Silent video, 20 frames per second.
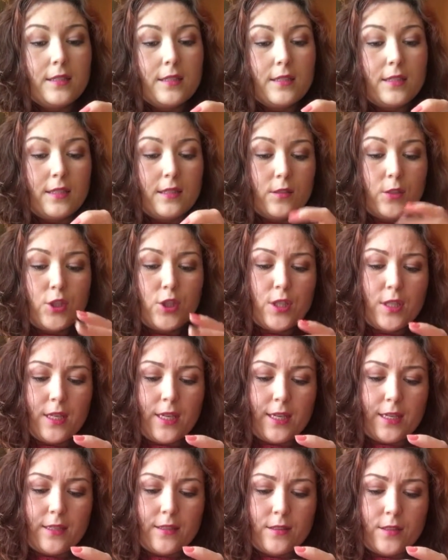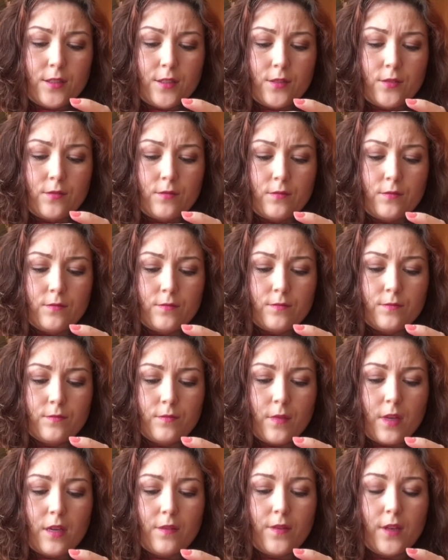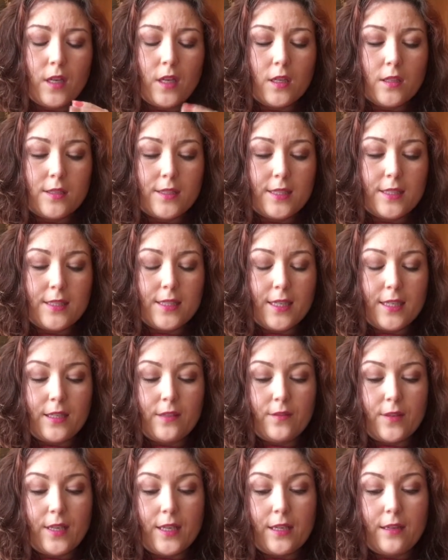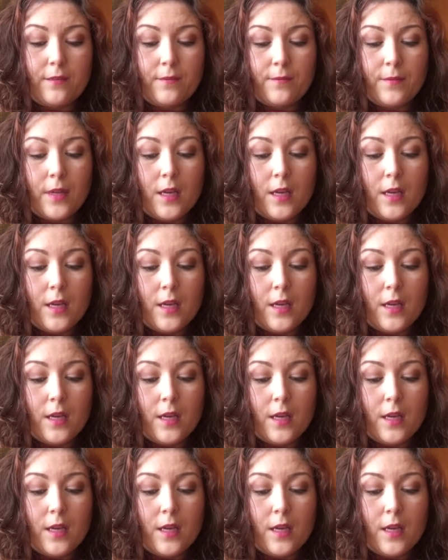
is in the shade Everlasting Navy.